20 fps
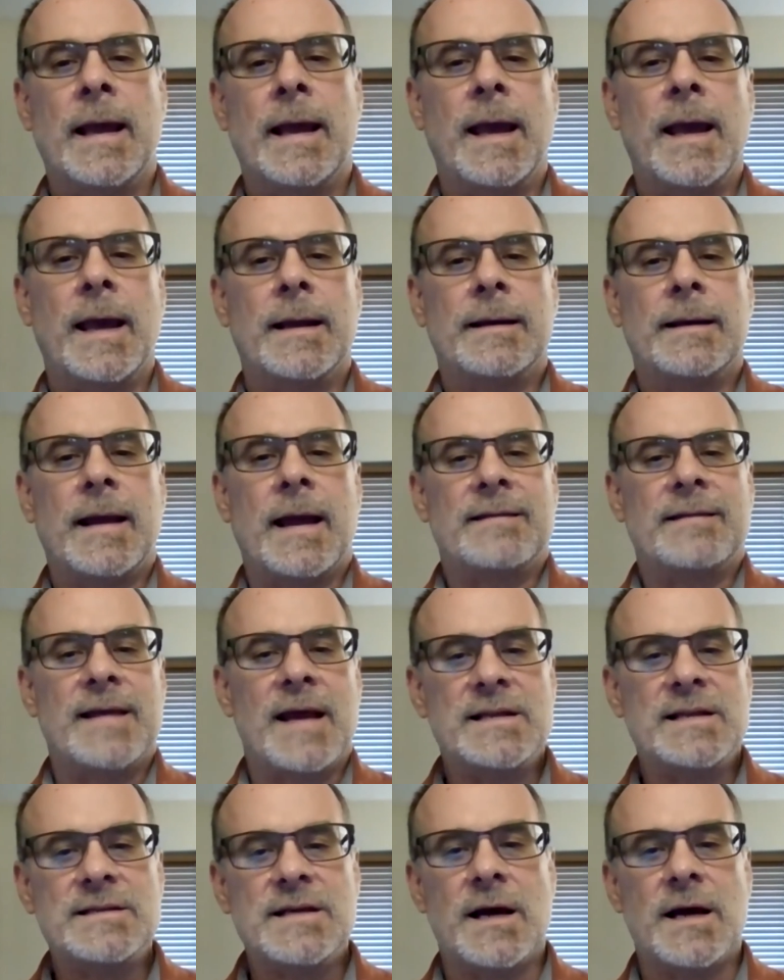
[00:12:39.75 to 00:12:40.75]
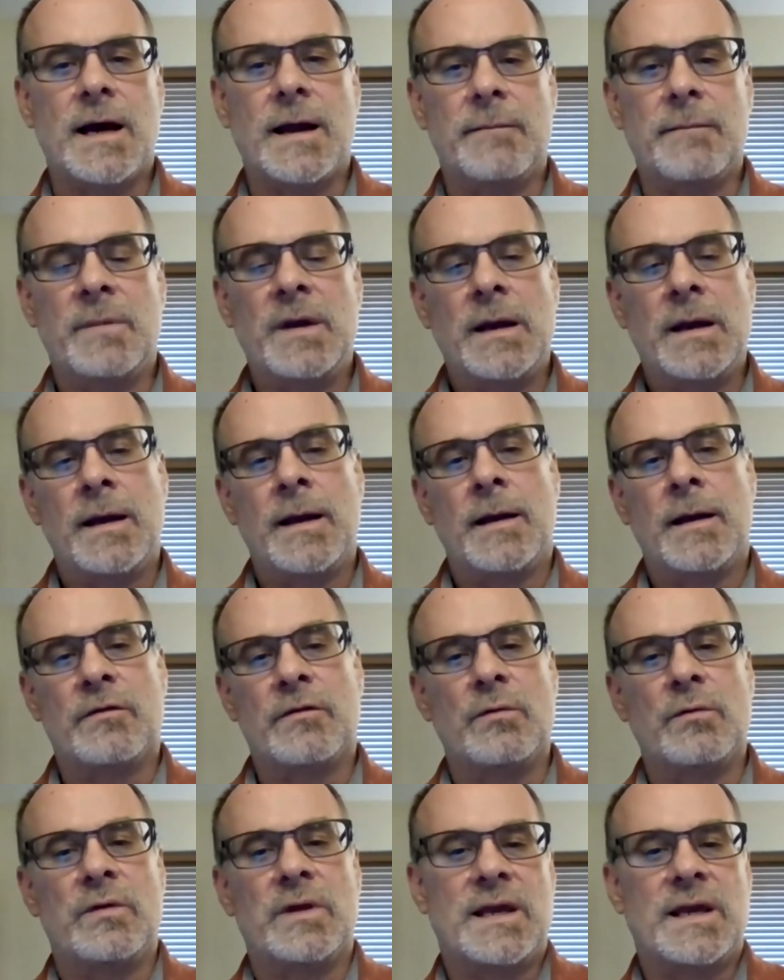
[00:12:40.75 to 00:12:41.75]
And at that time,
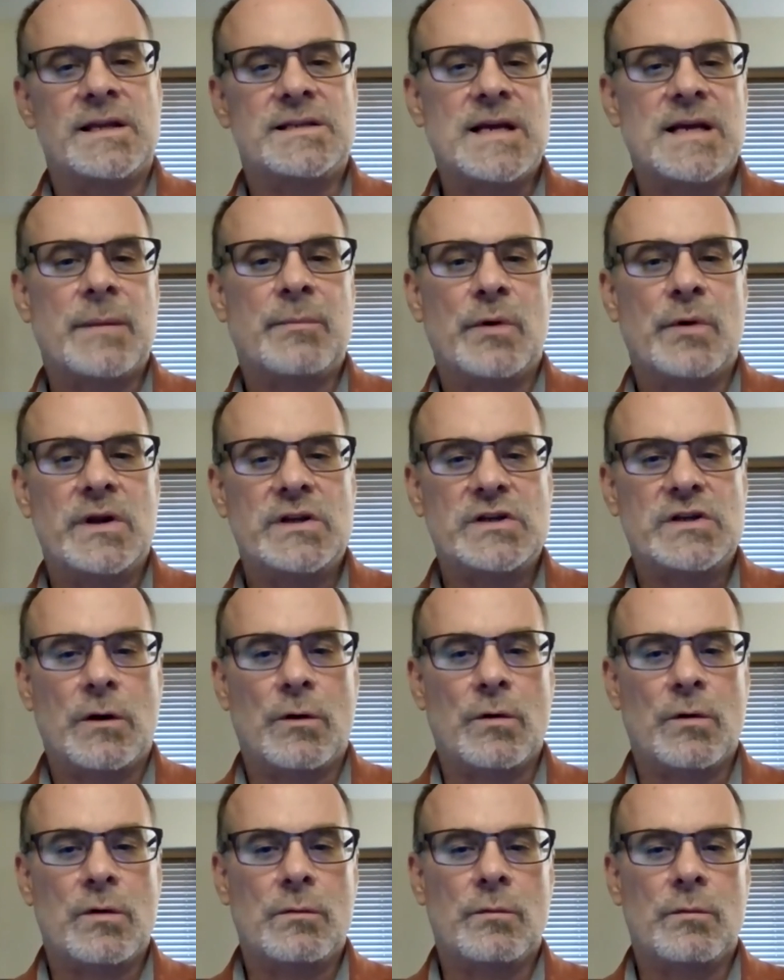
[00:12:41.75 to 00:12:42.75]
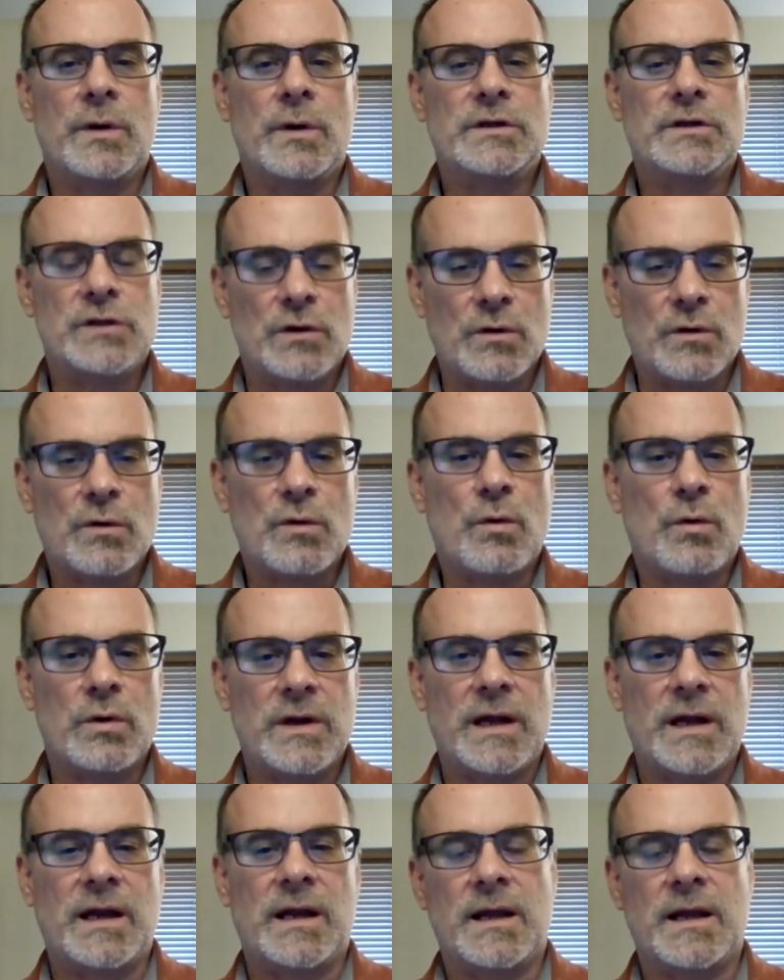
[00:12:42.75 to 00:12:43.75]
through the Kitsap Regional
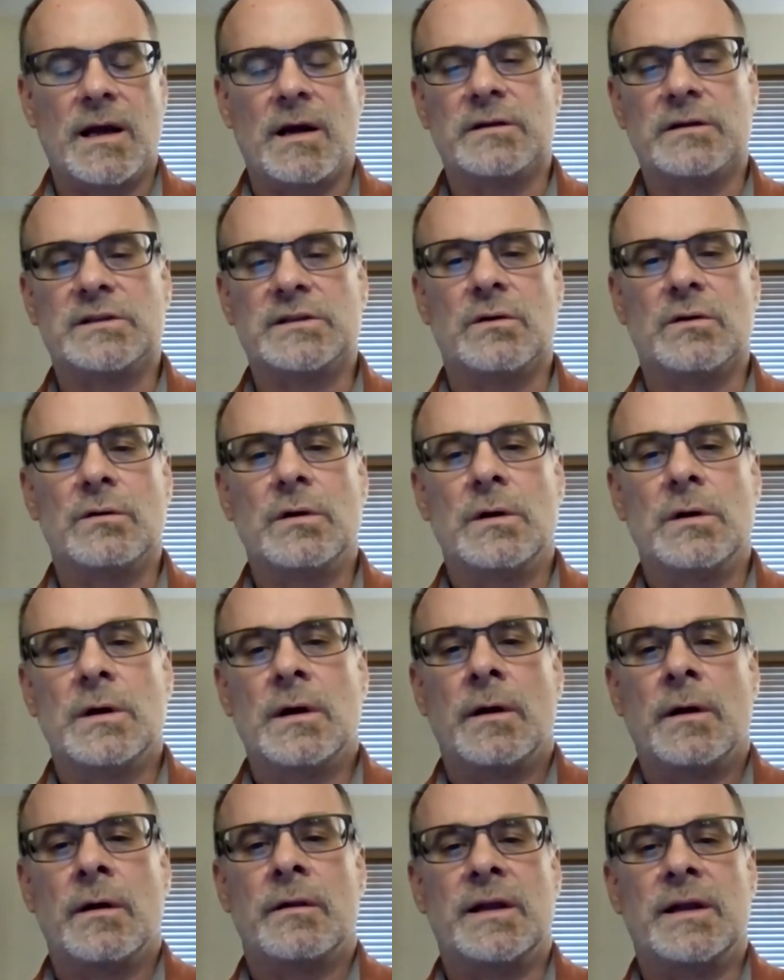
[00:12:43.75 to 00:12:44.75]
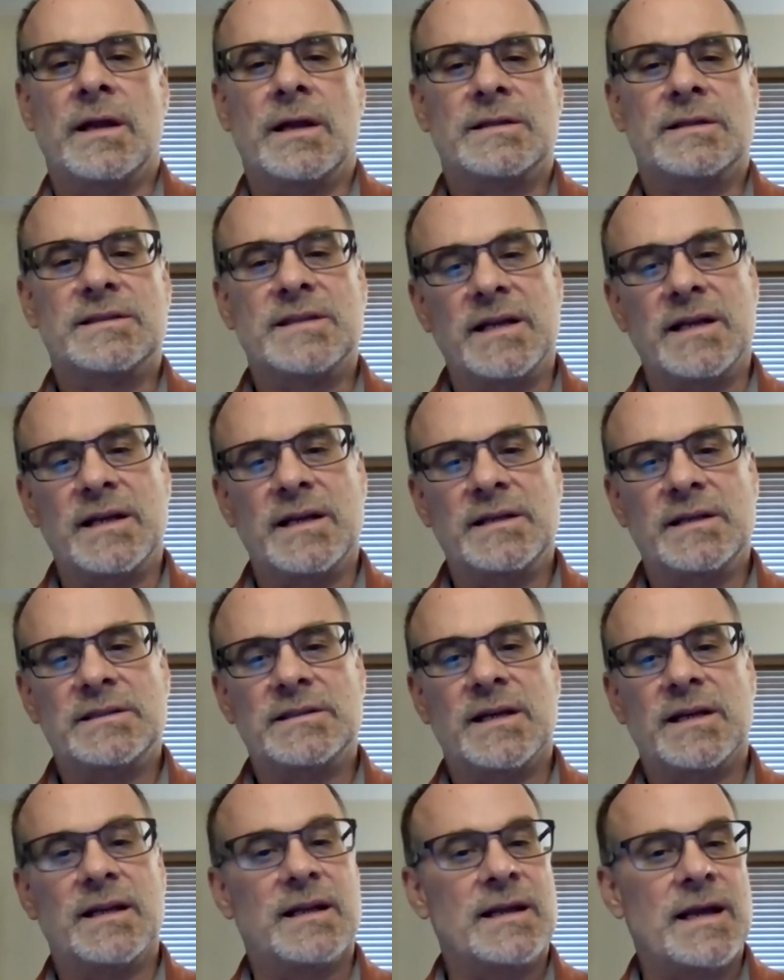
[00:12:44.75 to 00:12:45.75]
Coordinating Council, the
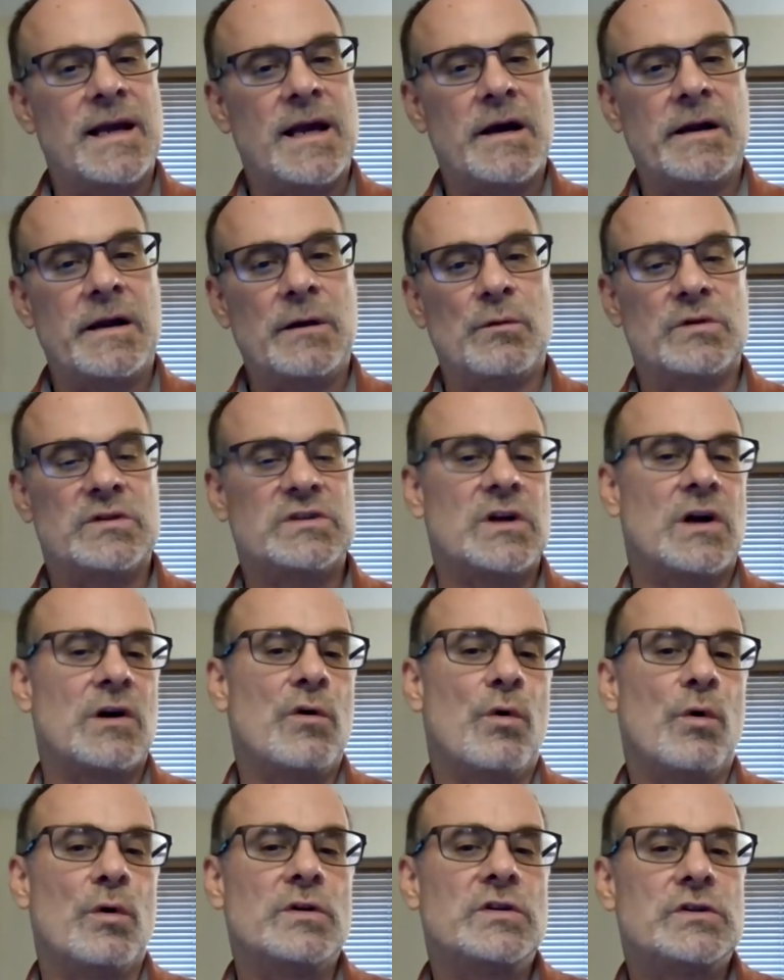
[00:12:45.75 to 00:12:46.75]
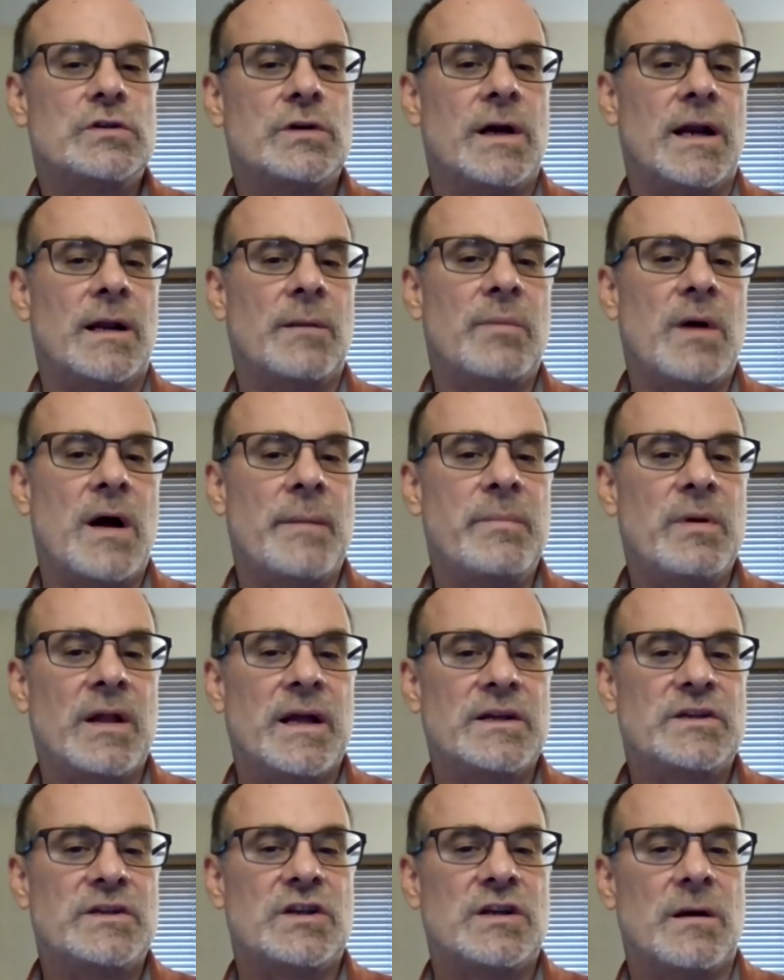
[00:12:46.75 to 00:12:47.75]
cities and the county will start horse trading
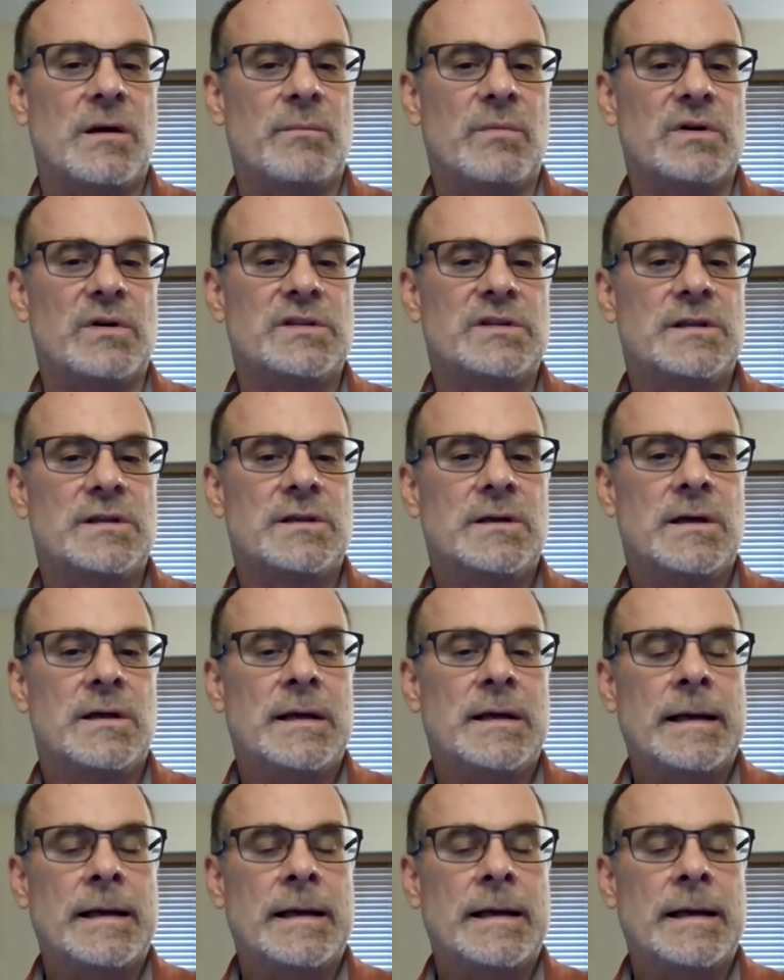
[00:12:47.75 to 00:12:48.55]
population numbers.